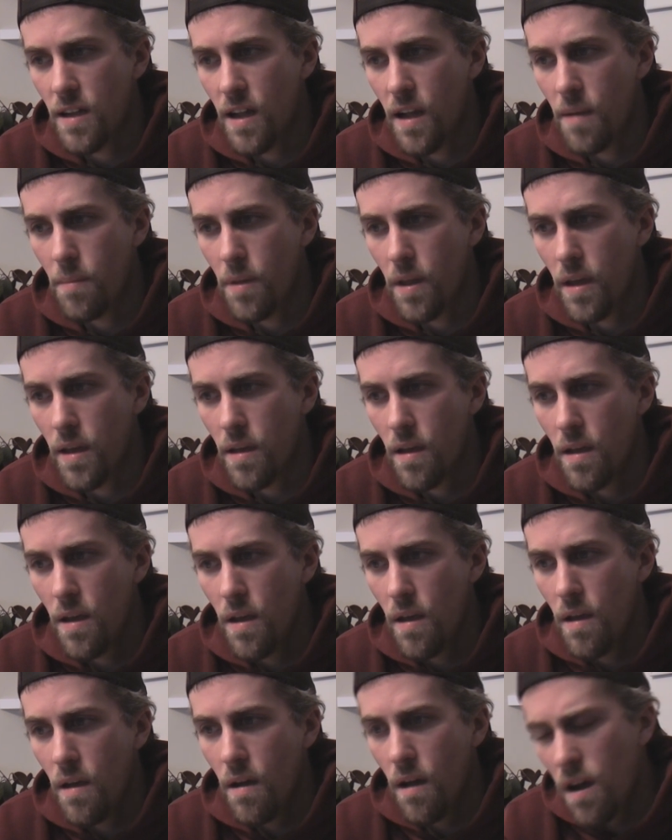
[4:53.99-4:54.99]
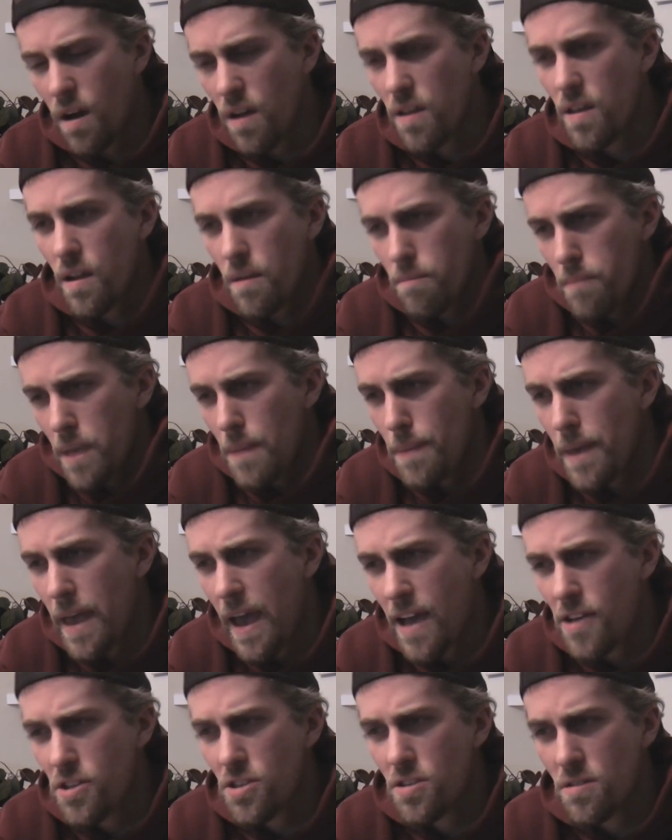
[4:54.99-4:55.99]
And I'm like, all right, yeah, maybe
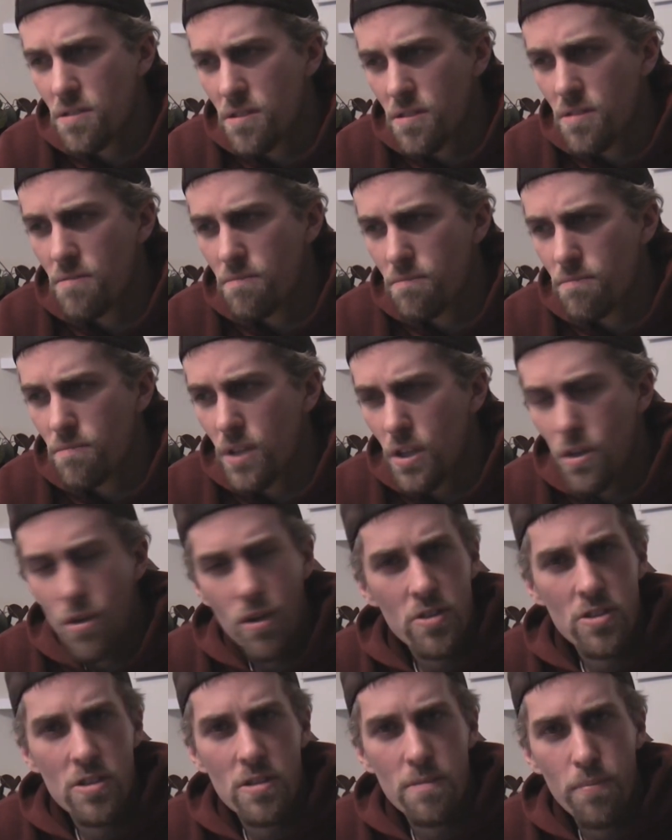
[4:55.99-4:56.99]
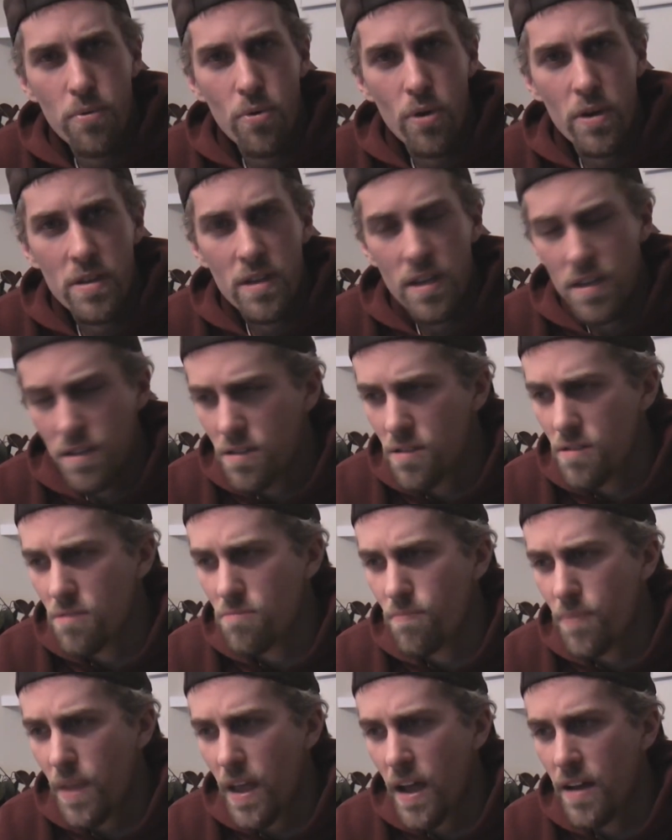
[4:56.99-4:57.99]
Ashens could support
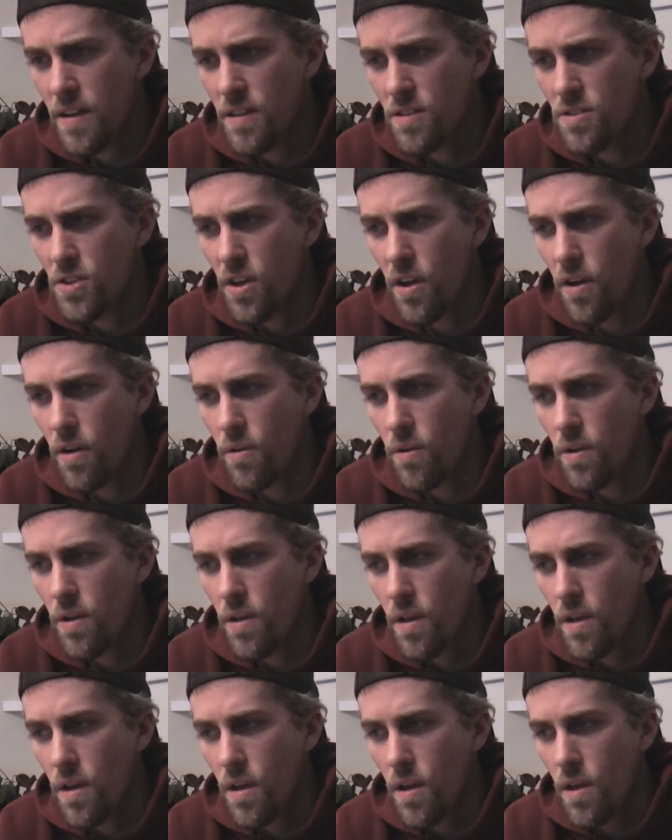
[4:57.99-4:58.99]
this on his own.